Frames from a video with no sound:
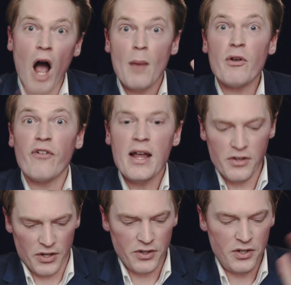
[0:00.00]
"I'm
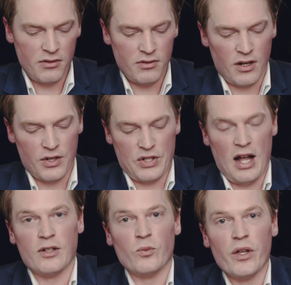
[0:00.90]
offended" that I
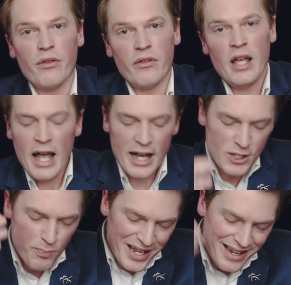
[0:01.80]
started with is
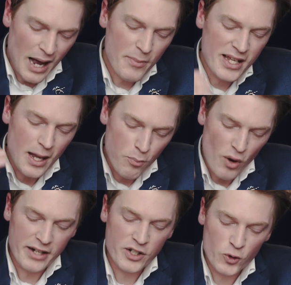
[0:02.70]
becoming a
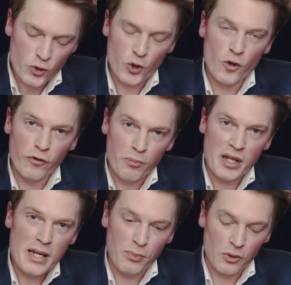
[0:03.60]
practical tool for
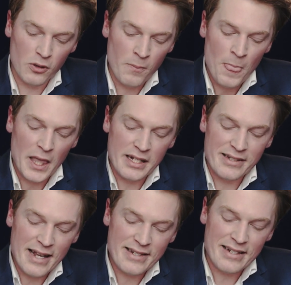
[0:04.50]
people in
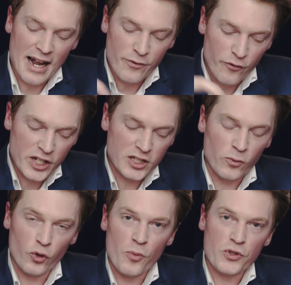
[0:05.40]
designated victim
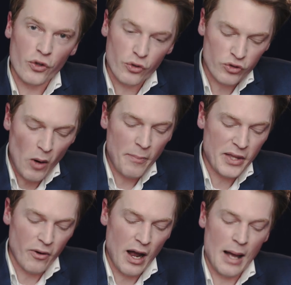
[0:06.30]
groups to throw up
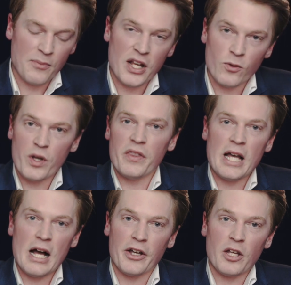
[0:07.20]
their arms and win the
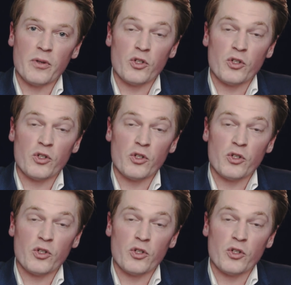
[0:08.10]
argument,